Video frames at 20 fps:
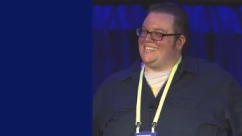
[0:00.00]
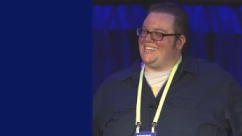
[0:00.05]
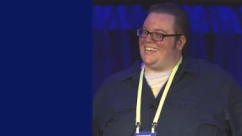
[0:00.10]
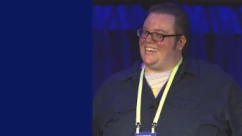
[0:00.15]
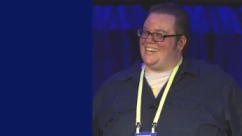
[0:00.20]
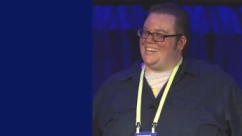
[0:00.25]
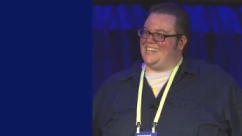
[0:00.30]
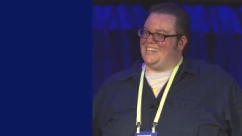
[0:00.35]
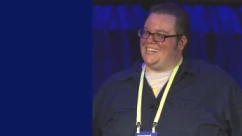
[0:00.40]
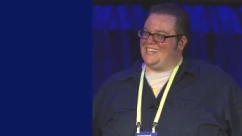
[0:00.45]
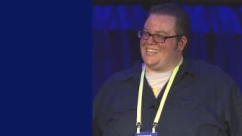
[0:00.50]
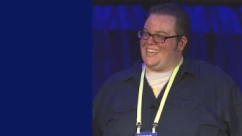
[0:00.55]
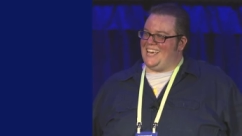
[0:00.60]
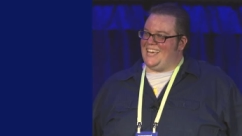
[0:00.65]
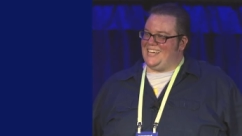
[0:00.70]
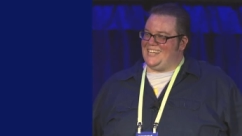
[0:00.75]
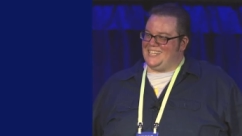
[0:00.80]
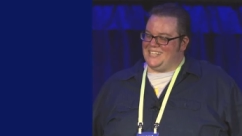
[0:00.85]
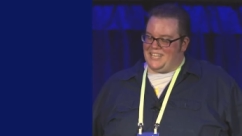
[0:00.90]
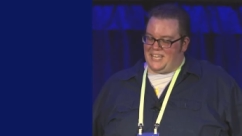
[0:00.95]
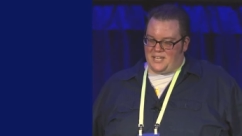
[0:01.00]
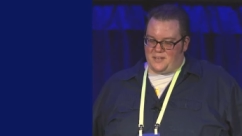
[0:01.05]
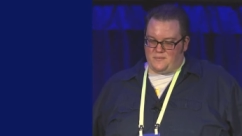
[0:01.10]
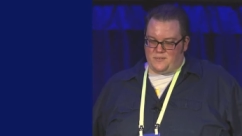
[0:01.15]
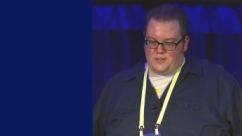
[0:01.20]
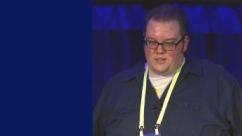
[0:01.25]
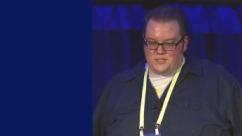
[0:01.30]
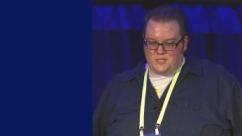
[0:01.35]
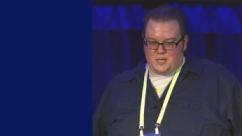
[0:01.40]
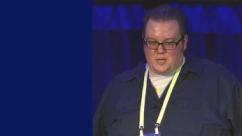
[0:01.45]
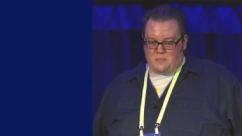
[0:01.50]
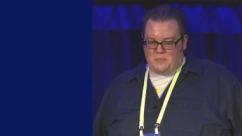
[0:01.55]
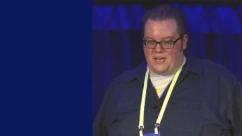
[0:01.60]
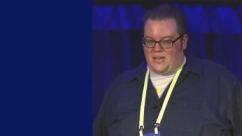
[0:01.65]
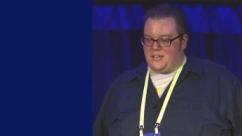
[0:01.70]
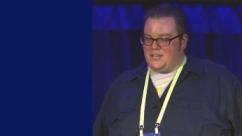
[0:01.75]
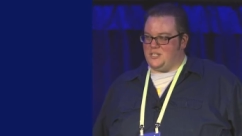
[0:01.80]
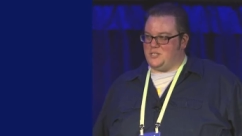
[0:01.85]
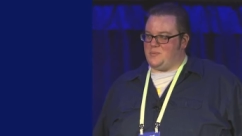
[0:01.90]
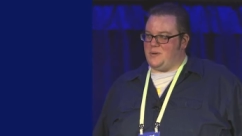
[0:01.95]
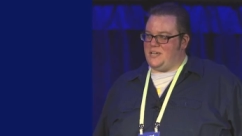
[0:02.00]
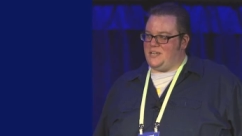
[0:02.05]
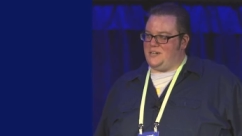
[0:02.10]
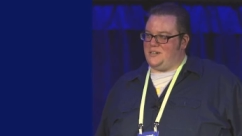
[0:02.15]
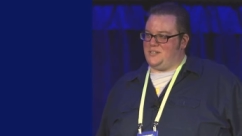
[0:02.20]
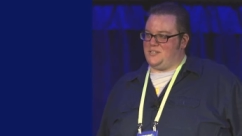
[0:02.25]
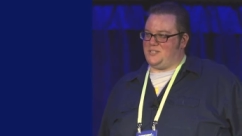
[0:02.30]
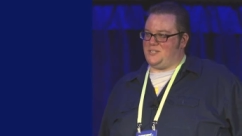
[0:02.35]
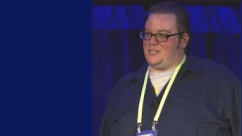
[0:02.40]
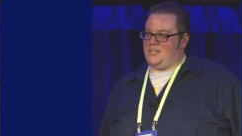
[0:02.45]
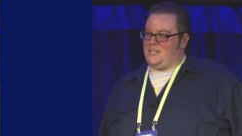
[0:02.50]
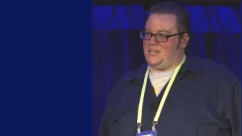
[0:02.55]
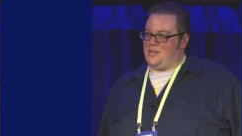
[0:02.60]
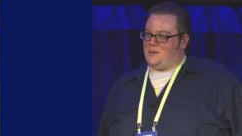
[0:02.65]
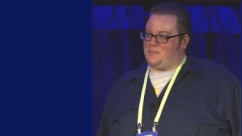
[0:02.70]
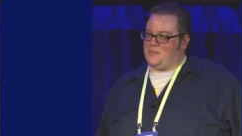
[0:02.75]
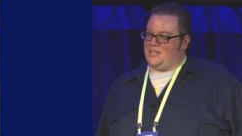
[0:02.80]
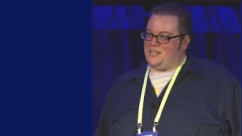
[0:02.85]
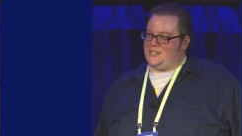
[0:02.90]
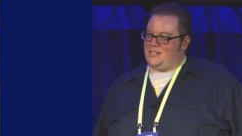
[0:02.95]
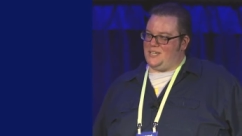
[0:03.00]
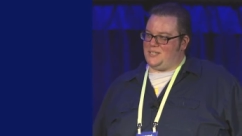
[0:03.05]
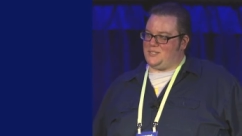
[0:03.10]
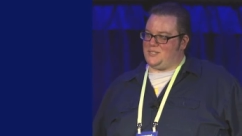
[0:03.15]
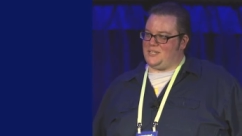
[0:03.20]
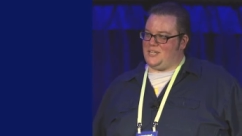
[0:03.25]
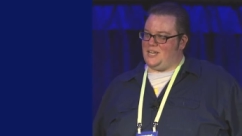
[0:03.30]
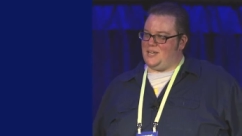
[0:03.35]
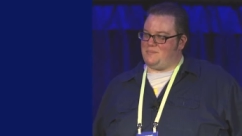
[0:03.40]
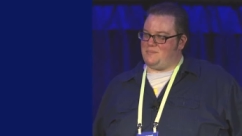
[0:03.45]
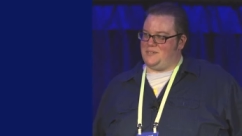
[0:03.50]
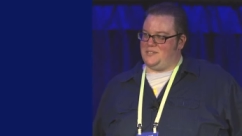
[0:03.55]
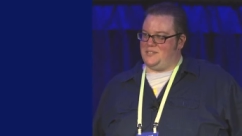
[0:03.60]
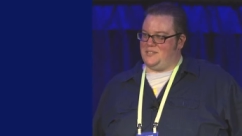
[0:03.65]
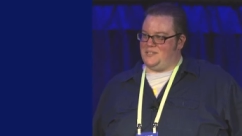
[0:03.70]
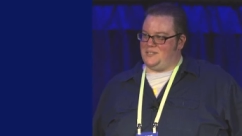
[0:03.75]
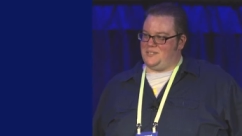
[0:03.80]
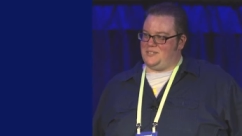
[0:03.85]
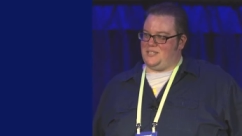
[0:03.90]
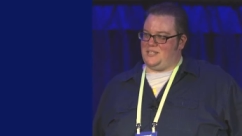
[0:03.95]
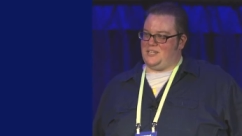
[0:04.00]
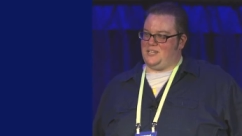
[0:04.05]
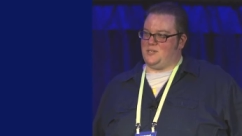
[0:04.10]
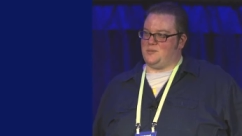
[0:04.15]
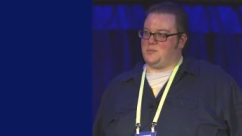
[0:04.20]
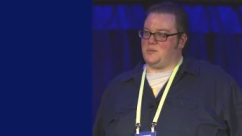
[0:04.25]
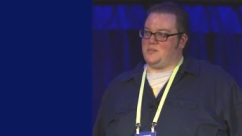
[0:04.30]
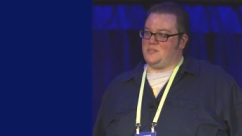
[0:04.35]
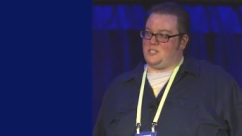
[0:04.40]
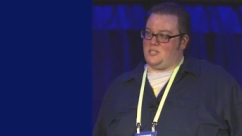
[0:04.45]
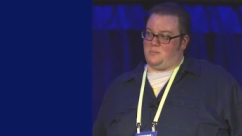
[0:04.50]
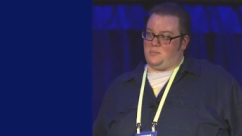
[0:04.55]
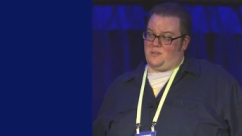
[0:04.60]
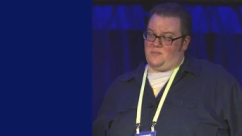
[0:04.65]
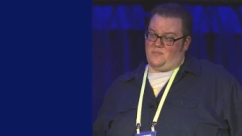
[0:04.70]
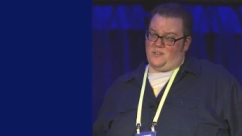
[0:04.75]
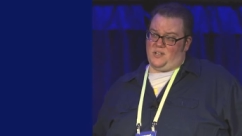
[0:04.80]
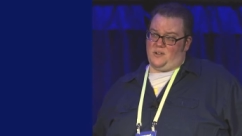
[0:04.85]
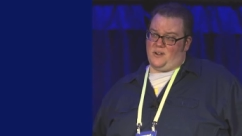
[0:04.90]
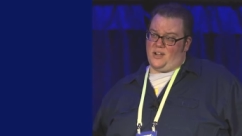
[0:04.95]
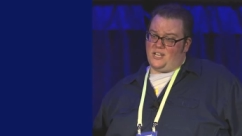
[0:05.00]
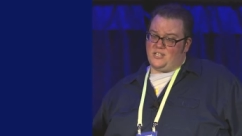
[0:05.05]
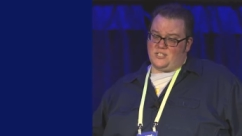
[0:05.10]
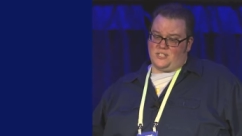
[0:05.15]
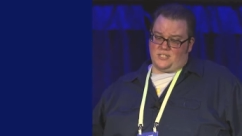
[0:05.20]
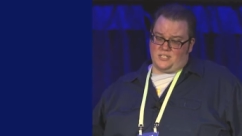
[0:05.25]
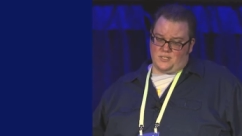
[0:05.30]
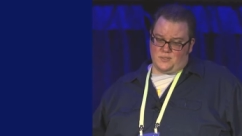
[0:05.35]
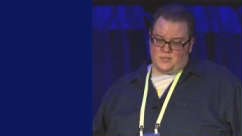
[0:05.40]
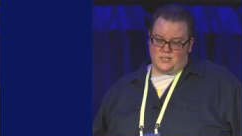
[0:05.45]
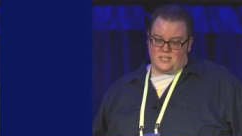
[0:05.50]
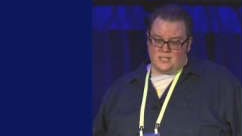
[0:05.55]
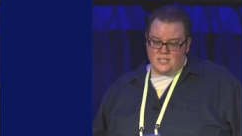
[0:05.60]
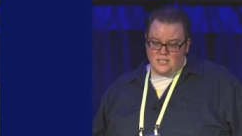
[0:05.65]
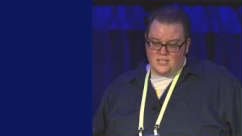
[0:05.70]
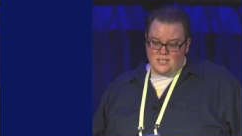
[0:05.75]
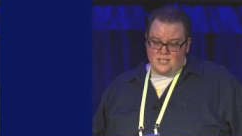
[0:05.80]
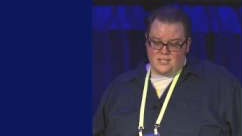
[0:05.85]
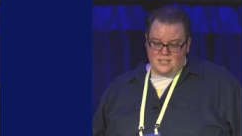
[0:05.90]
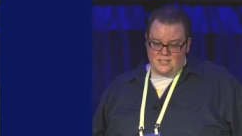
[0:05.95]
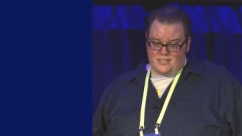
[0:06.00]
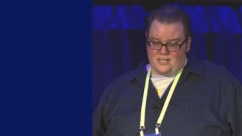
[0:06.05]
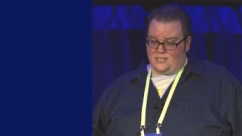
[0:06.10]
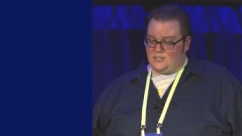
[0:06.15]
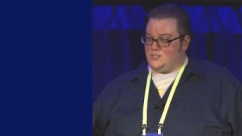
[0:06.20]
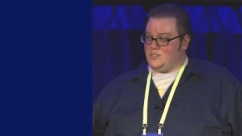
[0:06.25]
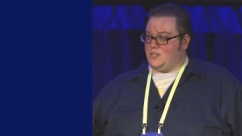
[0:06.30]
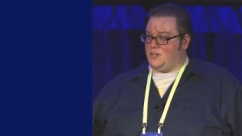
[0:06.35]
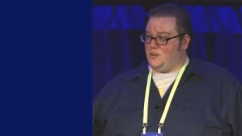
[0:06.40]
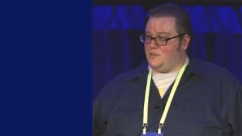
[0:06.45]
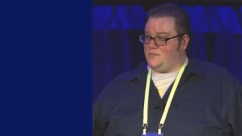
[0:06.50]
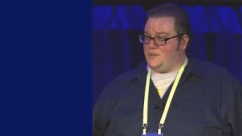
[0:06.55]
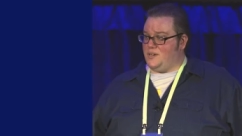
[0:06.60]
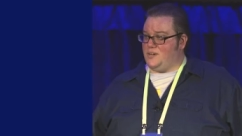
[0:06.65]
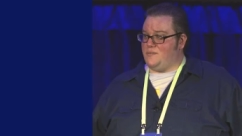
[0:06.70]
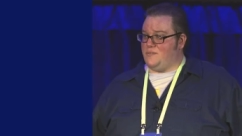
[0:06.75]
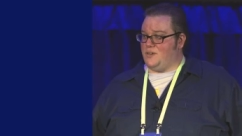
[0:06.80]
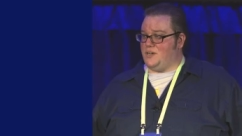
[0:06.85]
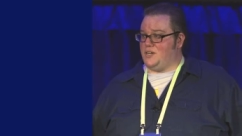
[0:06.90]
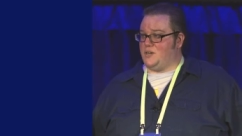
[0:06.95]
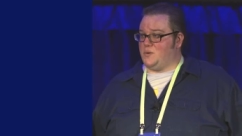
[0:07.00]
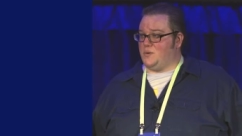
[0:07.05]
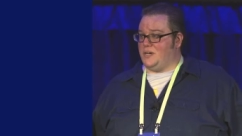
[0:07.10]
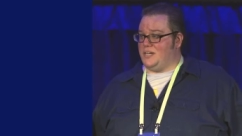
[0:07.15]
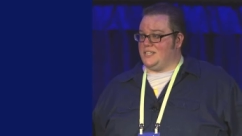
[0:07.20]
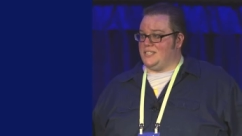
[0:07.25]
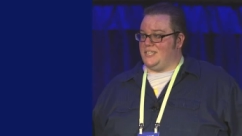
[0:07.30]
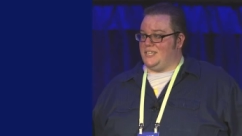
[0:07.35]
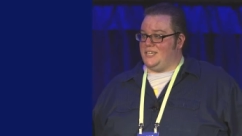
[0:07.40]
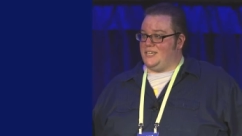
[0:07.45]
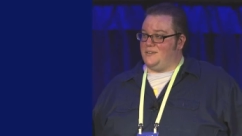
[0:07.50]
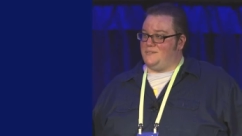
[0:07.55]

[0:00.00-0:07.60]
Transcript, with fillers: Uh, again, like if you're using a package manager, setting up that desktop and, and sending some configuration to it tends to go very, very quickly.